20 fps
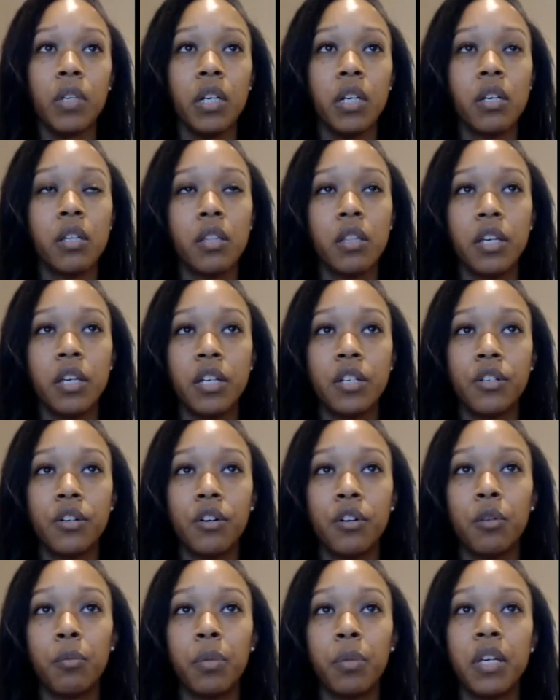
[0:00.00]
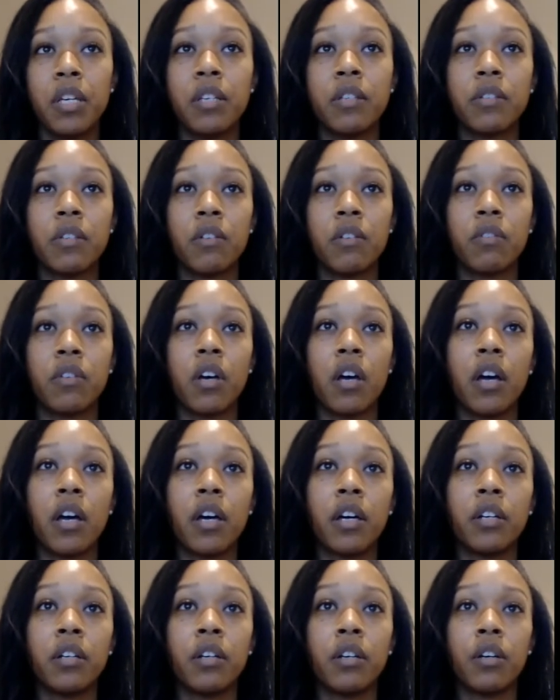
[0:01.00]
The eternal peace of God
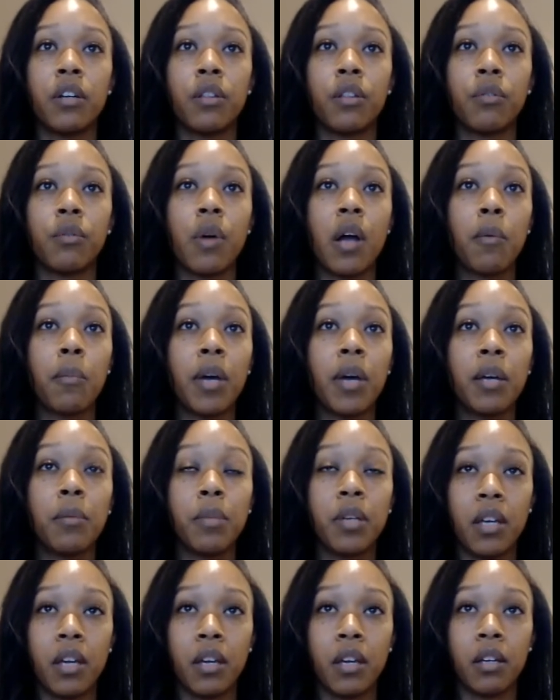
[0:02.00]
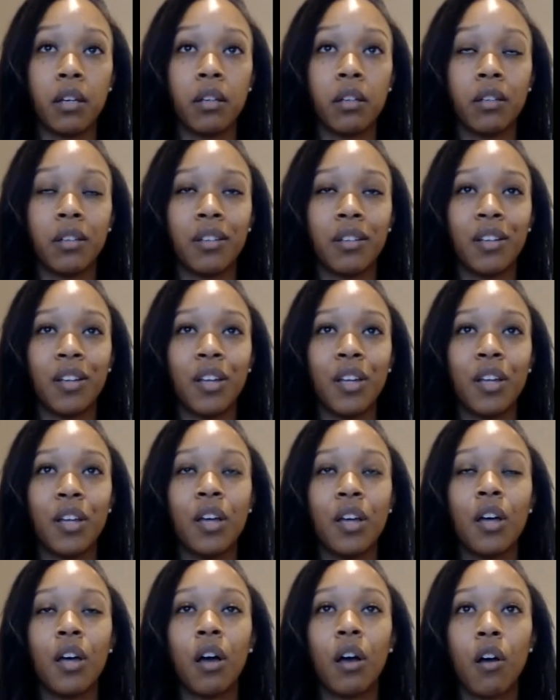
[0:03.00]
throughout my being
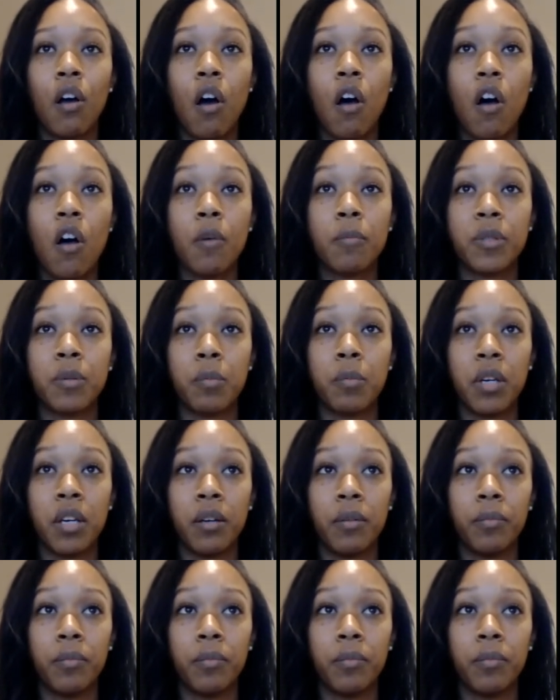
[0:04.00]
calms me.